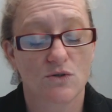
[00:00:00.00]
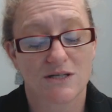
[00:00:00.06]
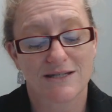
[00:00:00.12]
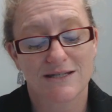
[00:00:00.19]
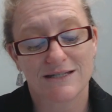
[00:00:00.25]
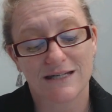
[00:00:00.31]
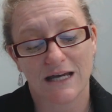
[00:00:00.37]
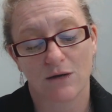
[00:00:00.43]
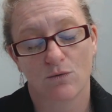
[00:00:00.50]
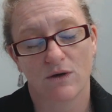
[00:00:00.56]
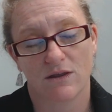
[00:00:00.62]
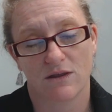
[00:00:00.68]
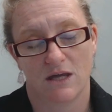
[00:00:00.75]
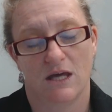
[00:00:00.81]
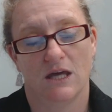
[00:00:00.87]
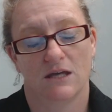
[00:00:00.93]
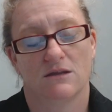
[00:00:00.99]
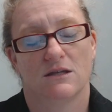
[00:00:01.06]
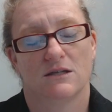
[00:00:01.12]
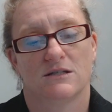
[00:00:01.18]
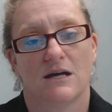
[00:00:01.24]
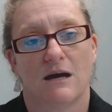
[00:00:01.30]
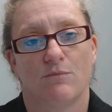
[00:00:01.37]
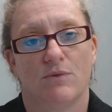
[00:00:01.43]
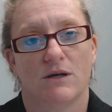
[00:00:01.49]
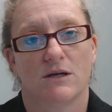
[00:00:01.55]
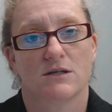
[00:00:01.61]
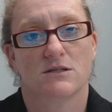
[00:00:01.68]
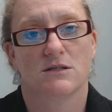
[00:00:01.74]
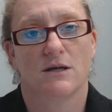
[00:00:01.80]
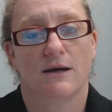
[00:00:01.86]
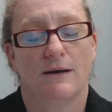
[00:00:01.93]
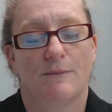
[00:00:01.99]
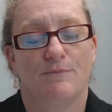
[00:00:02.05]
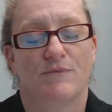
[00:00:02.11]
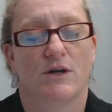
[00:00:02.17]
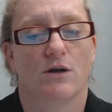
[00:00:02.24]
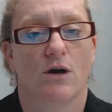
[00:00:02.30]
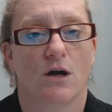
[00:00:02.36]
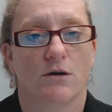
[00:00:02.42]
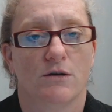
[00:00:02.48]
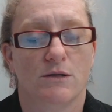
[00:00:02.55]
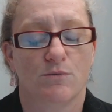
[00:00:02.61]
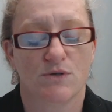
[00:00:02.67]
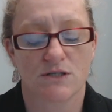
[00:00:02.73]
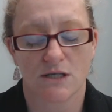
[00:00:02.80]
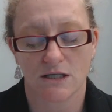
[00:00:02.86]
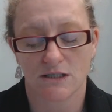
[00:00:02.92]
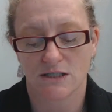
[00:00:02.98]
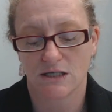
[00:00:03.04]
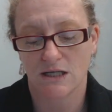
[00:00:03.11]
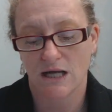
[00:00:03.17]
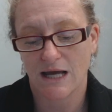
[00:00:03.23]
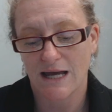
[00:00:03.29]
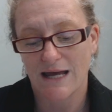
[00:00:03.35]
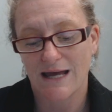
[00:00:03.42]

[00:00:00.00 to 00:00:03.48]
Stay within the topics that are already presented.